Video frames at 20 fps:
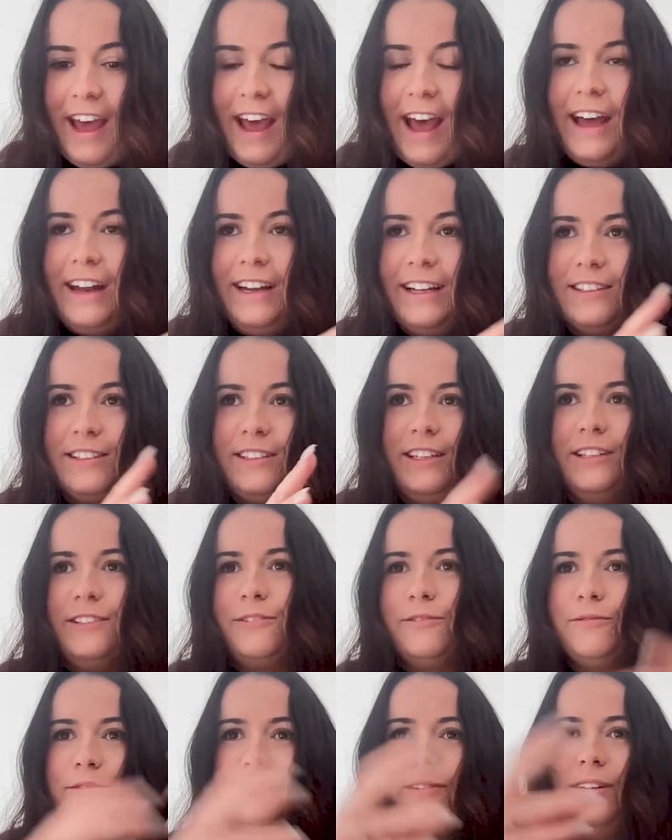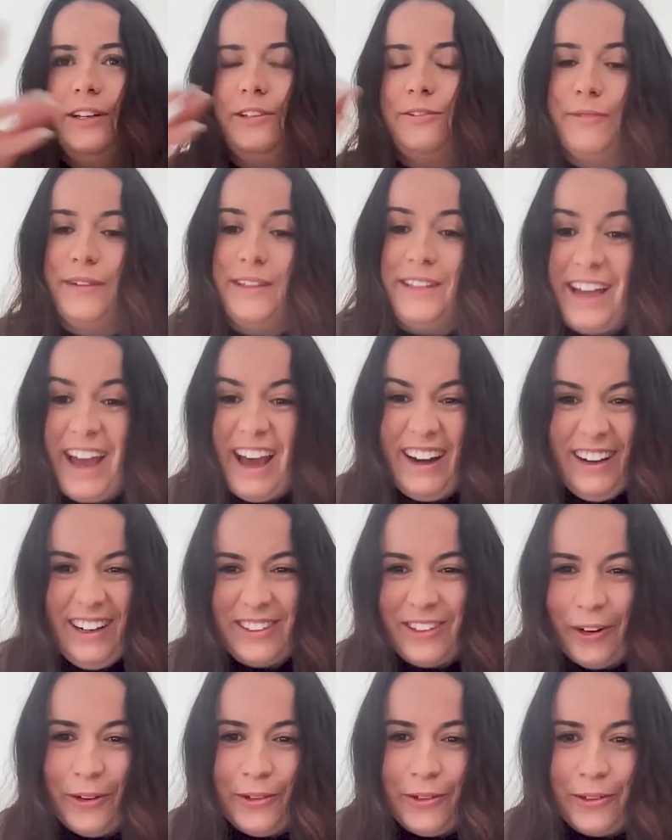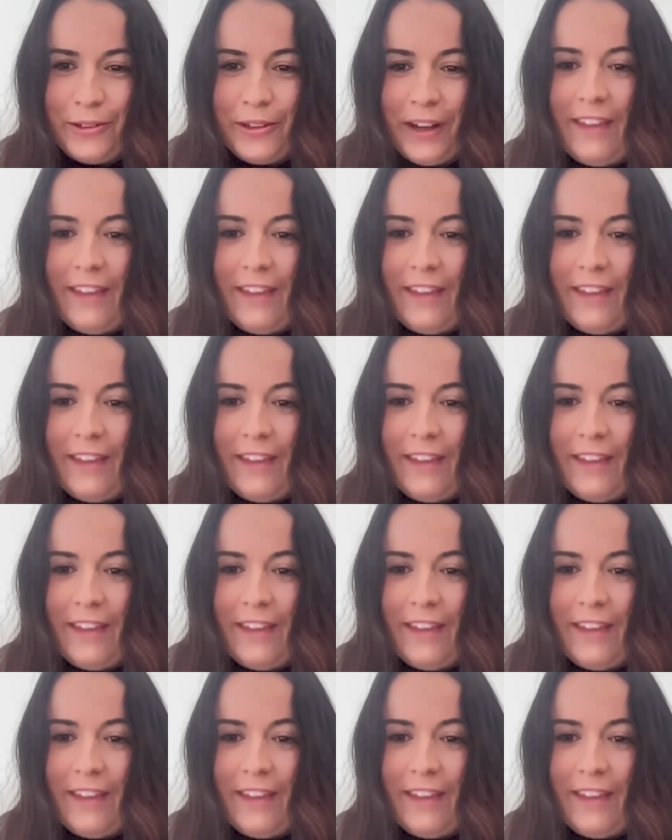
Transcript: And it's really anecdotal.